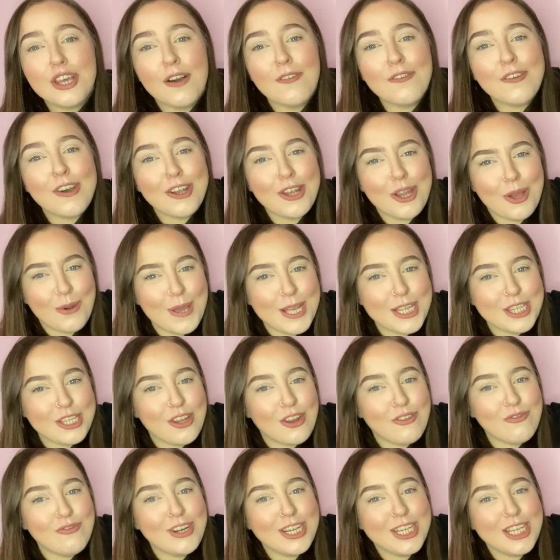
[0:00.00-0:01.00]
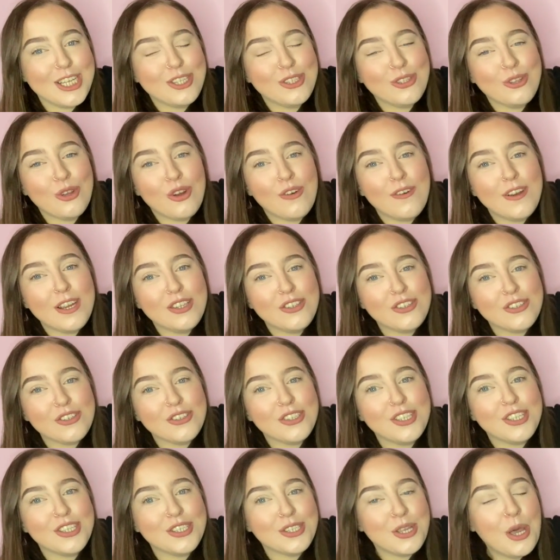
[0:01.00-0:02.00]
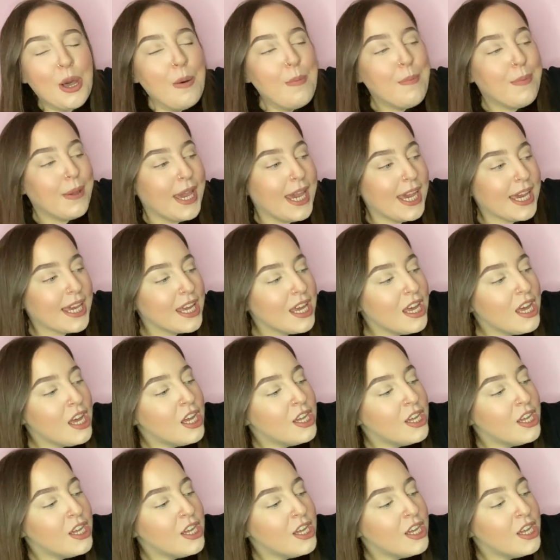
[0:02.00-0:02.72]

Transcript: I've got nowhere to like really store it, just because it's so big.